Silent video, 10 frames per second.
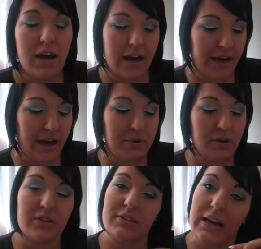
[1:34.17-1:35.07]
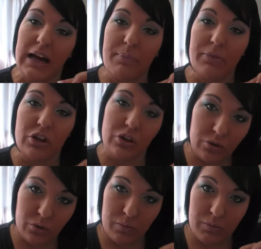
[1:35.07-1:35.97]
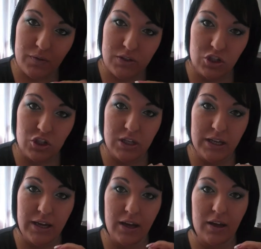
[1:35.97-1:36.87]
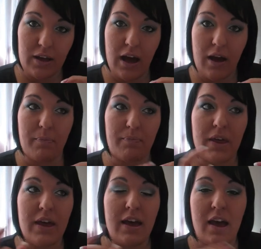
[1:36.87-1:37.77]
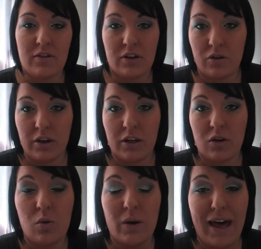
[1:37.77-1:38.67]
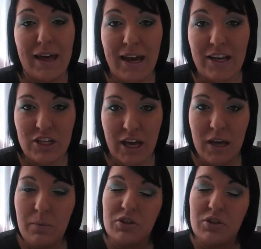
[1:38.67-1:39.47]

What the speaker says: Okay, because cuticle removers usually have an ingredient called AHA,